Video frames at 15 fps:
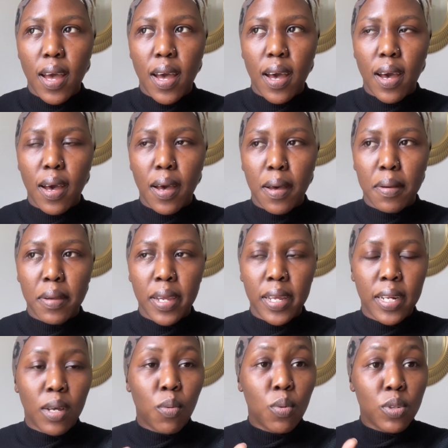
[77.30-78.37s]
uh,
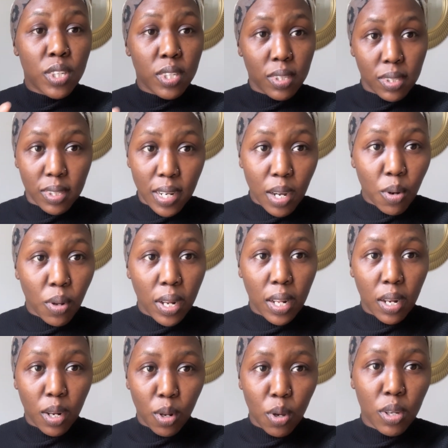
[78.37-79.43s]
and I won't struggle a
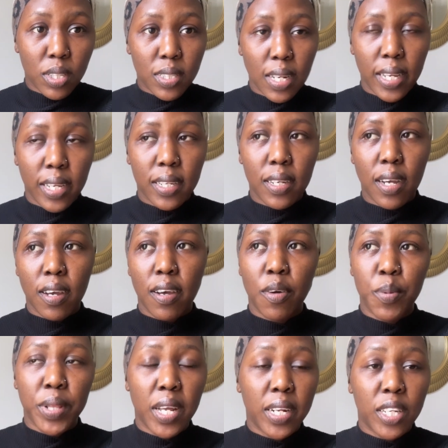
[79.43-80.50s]
lot like uh,
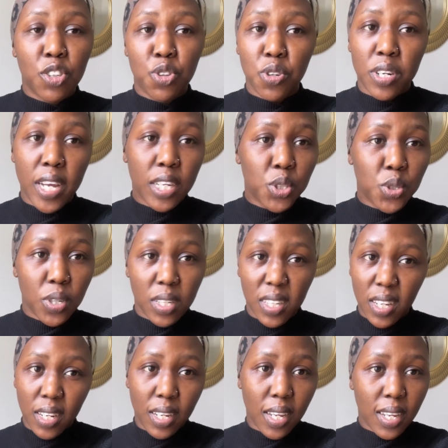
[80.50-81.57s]
with an
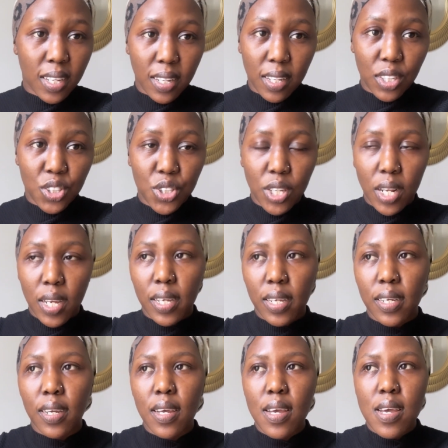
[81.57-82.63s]
introduction in English.
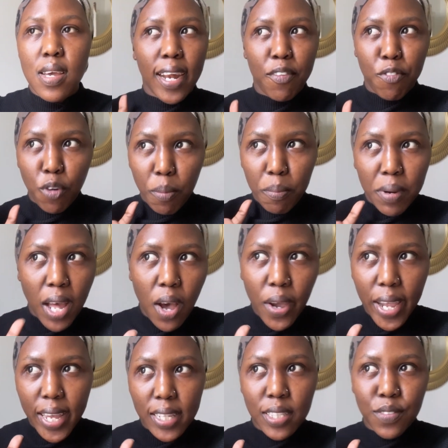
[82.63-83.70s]
Like from now
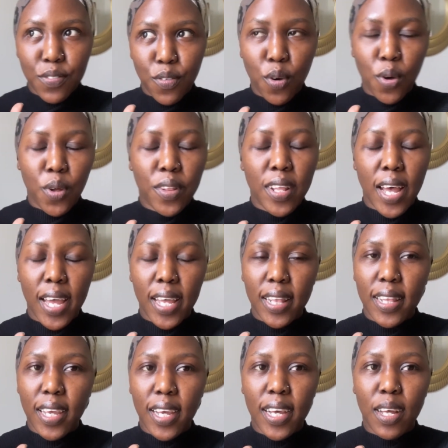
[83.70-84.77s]
henceforth, I
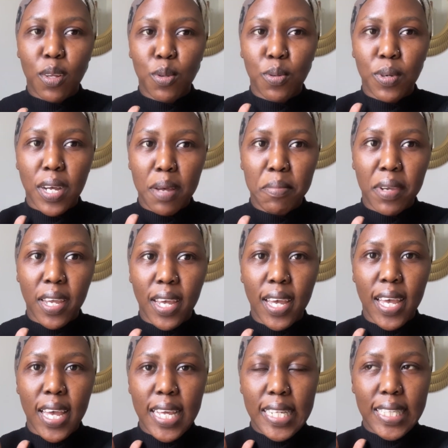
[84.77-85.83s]
think I will come
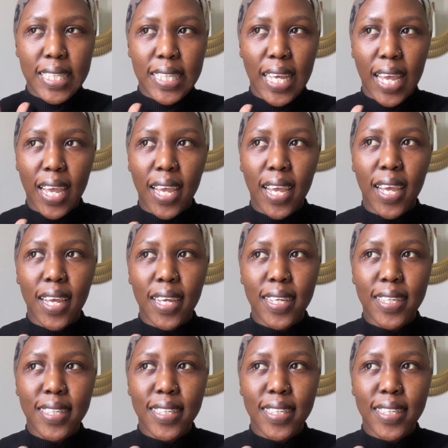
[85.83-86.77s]
here and say